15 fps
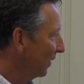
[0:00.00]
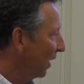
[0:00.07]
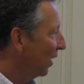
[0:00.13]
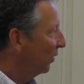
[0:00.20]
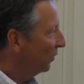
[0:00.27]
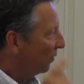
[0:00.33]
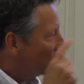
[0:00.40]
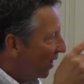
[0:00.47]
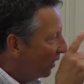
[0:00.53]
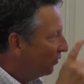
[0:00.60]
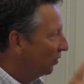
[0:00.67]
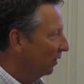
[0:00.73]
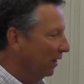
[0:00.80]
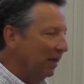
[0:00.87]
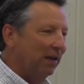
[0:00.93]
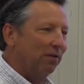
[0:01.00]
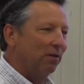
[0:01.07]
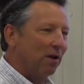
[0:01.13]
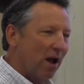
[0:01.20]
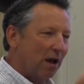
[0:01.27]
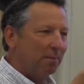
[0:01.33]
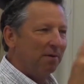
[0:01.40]
Because eventually
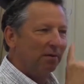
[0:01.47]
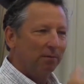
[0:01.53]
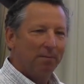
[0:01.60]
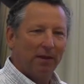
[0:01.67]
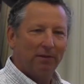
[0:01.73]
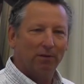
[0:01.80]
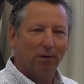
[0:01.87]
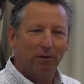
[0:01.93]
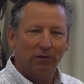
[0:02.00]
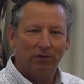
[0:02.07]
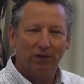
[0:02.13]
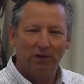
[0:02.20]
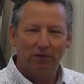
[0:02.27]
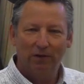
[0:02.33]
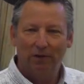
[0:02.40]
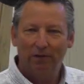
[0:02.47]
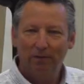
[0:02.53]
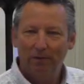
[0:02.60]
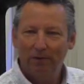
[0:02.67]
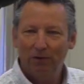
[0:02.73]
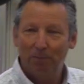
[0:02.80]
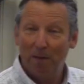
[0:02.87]
they're not going to be able to make their own decision,
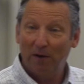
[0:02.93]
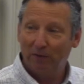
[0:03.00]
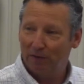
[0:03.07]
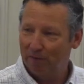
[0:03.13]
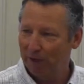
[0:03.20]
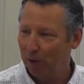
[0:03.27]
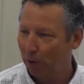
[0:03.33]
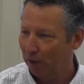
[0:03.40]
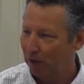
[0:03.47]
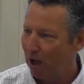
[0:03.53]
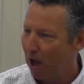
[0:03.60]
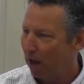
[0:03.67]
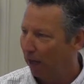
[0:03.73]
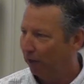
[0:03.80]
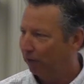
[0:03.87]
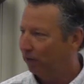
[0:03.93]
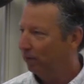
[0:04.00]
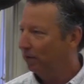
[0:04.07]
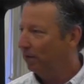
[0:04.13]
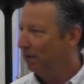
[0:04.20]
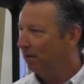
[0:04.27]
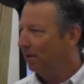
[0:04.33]
especially if they go to college.
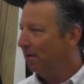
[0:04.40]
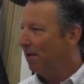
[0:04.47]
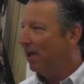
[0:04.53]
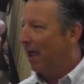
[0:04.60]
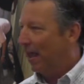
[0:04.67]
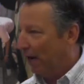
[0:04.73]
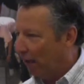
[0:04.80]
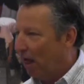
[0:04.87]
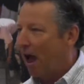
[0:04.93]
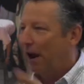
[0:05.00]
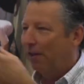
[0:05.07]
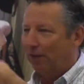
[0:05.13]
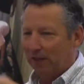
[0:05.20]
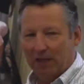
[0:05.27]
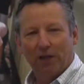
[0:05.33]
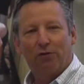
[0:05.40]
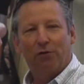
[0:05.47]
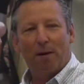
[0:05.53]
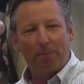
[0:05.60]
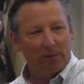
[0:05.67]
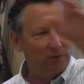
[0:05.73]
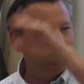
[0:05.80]
And a lot of the kids
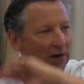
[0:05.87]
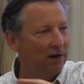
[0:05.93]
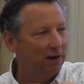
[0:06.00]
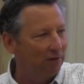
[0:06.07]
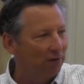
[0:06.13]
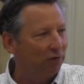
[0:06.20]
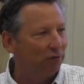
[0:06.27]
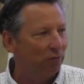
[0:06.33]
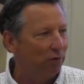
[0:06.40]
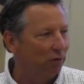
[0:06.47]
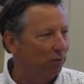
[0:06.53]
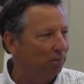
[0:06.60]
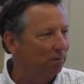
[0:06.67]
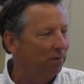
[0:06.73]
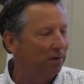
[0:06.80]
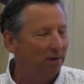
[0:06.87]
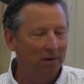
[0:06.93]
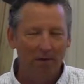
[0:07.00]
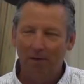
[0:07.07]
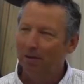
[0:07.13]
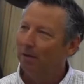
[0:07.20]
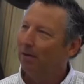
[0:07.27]
represented in this room
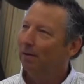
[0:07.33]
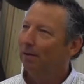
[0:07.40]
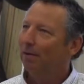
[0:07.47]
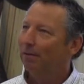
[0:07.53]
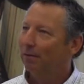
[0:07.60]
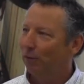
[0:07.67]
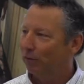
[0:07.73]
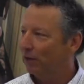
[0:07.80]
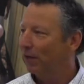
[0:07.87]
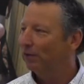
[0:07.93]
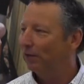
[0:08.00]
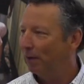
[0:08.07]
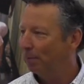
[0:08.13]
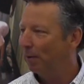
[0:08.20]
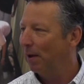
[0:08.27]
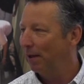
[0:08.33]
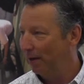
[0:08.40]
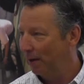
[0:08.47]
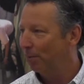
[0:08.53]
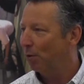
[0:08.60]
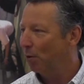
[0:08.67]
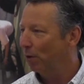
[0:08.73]
those kids end
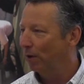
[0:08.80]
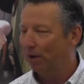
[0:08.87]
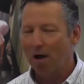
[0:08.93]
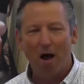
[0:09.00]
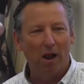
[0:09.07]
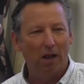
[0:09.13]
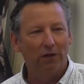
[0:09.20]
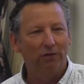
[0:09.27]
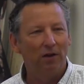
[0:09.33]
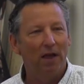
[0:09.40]
up going to college.